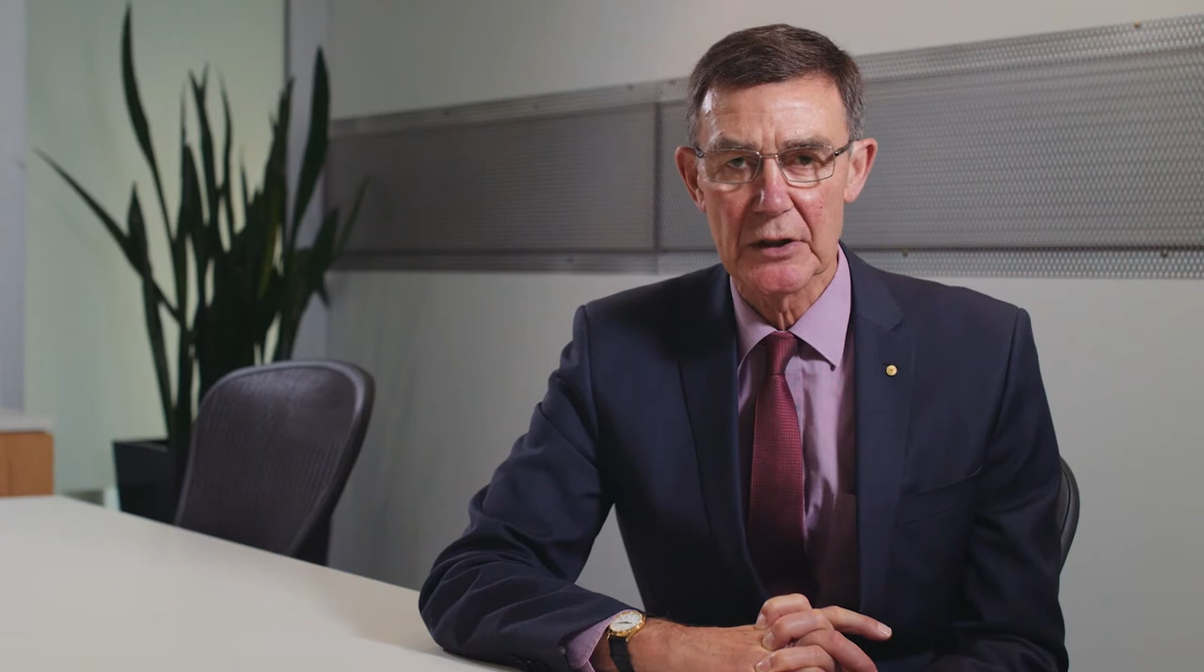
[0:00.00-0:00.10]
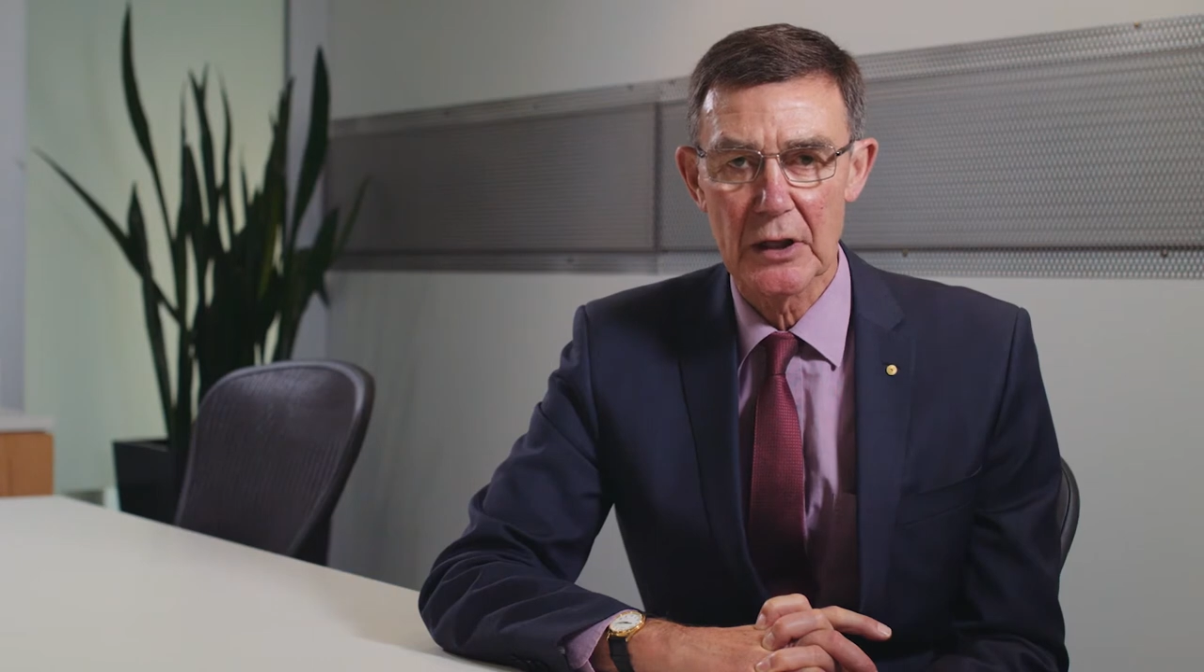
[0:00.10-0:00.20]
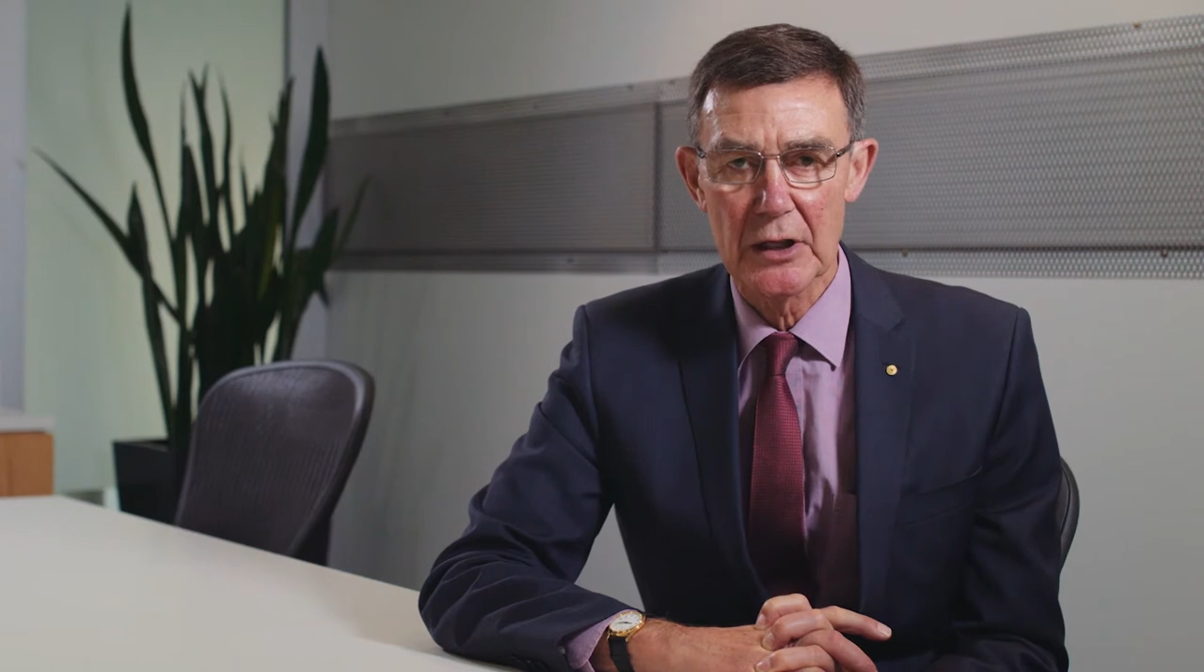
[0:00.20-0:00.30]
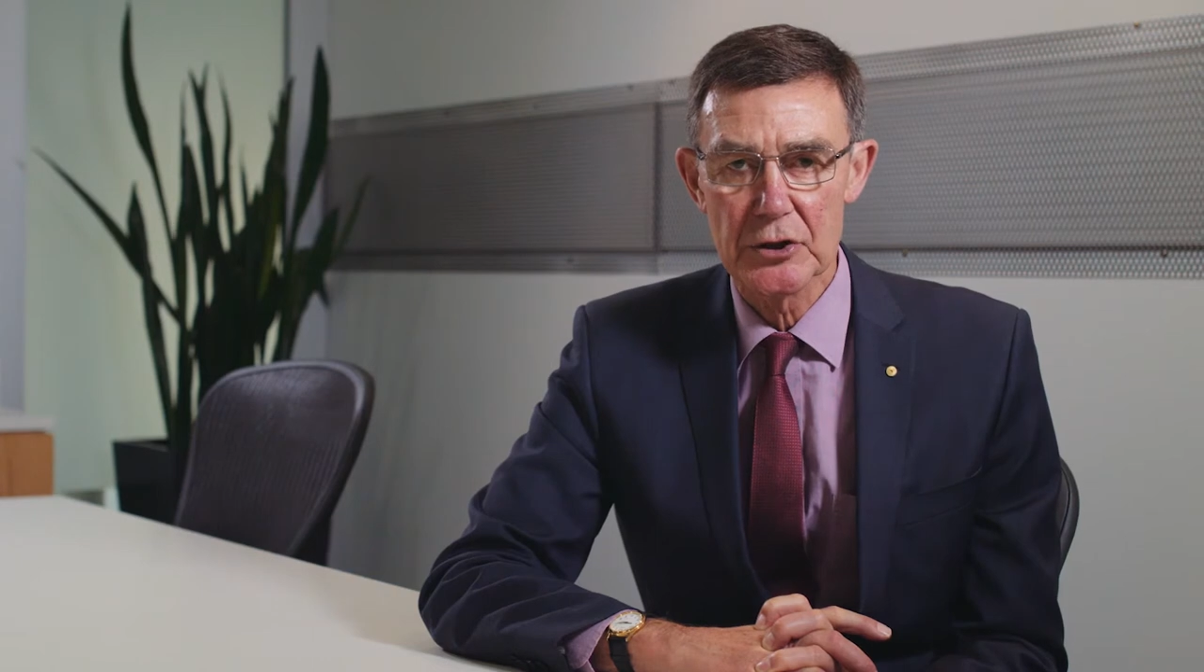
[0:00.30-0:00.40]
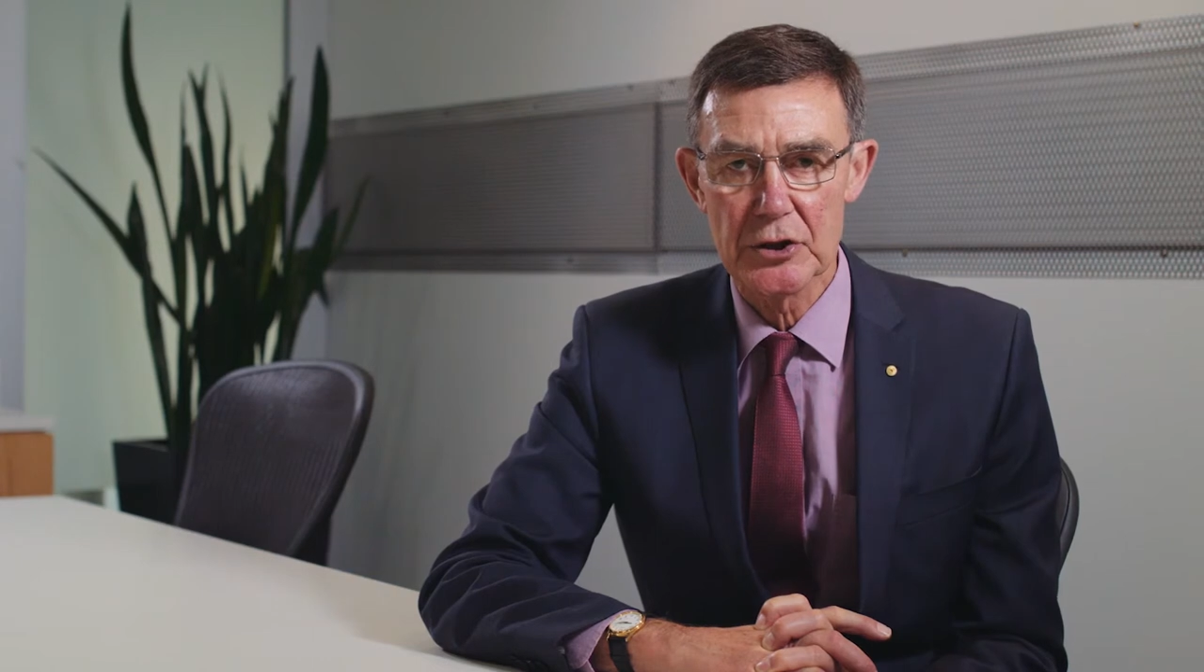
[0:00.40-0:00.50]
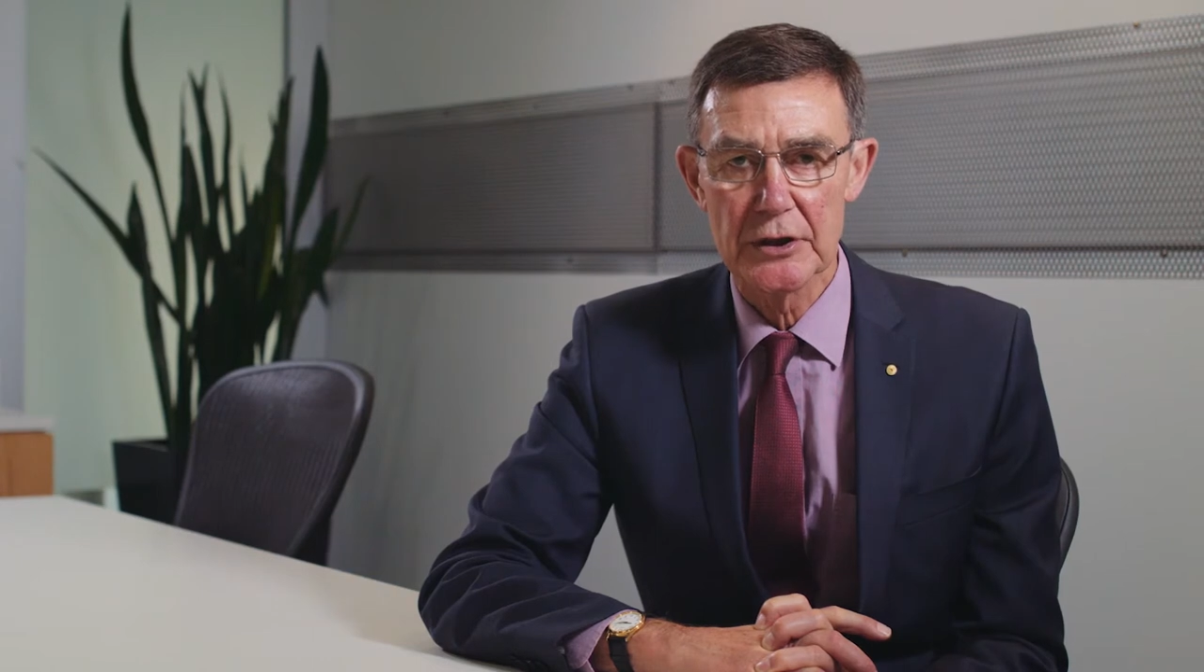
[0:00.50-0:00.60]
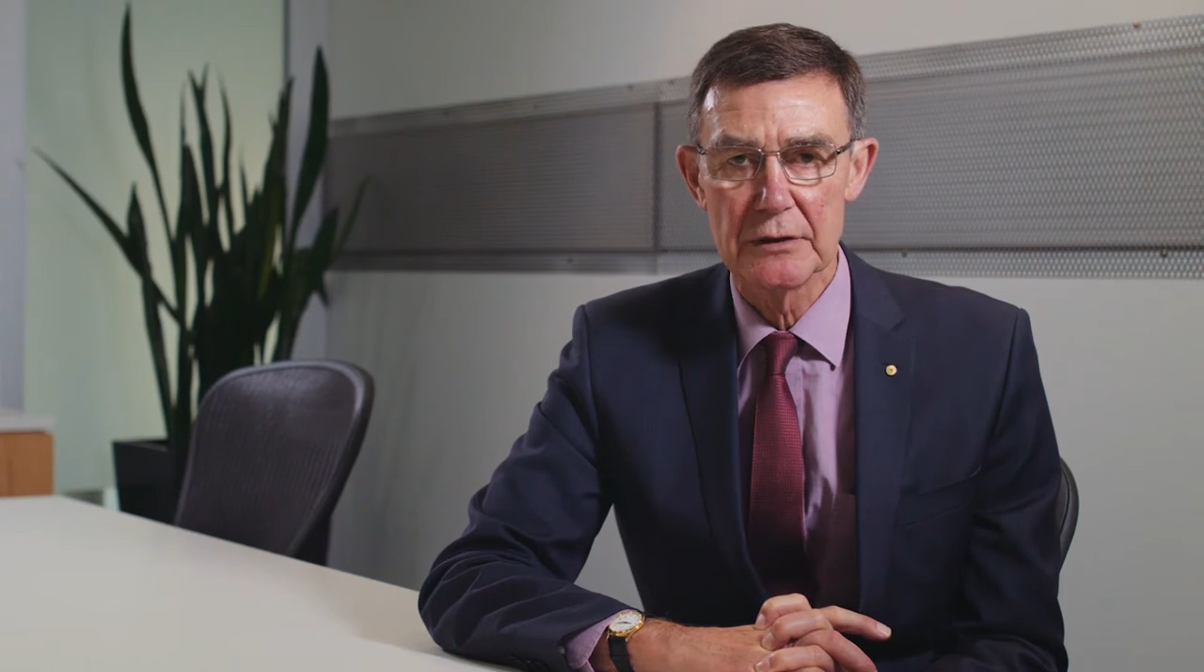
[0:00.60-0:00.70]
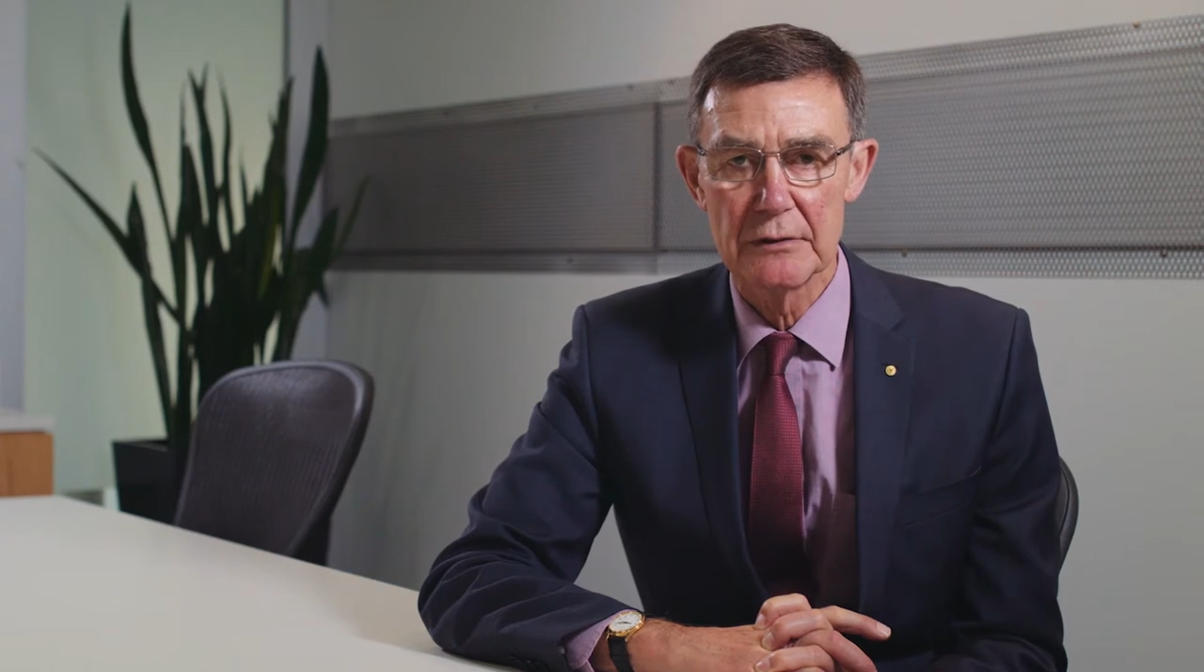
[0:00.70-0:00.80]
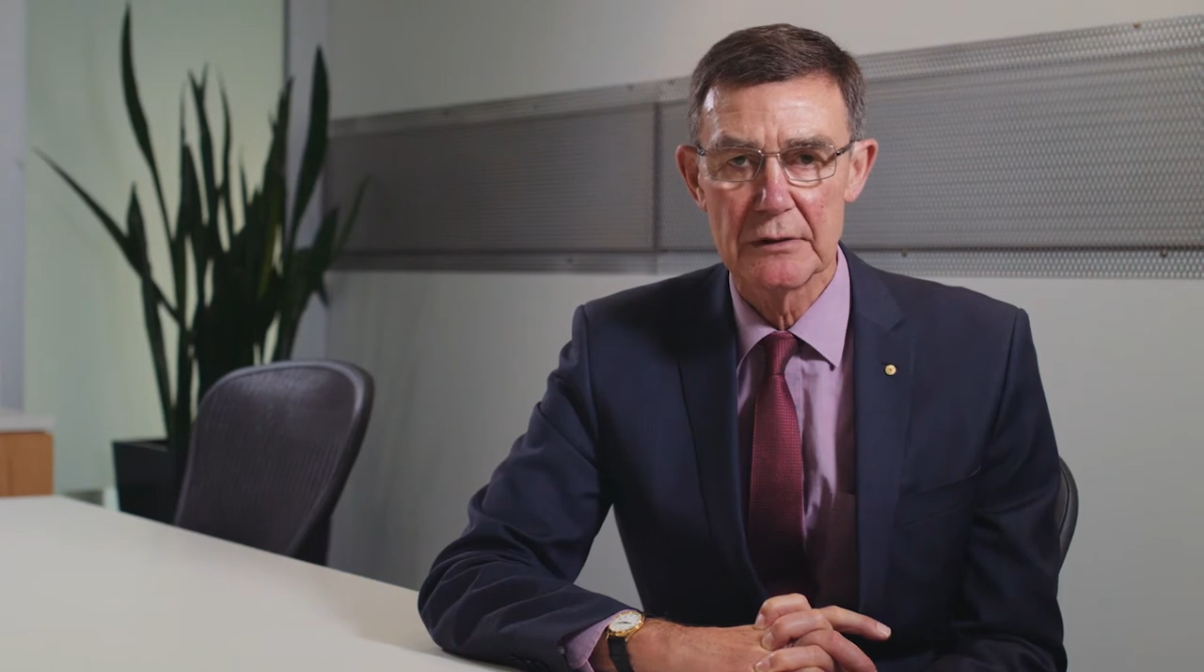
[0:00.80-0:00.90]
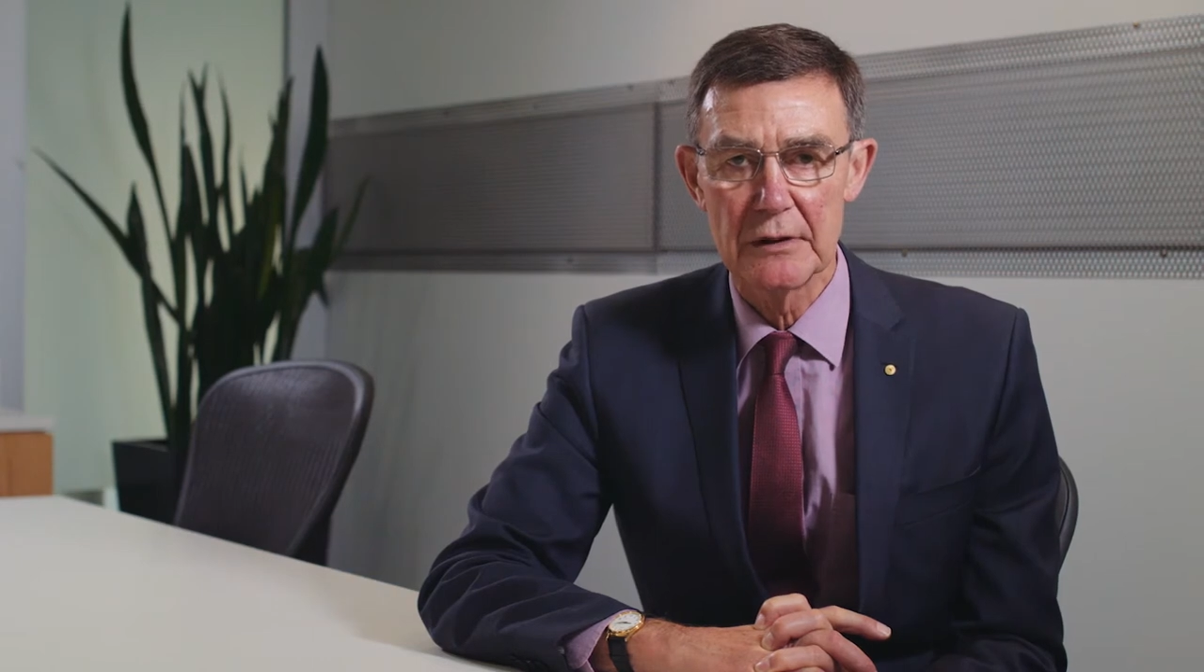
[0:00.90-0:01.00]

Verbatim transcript: closure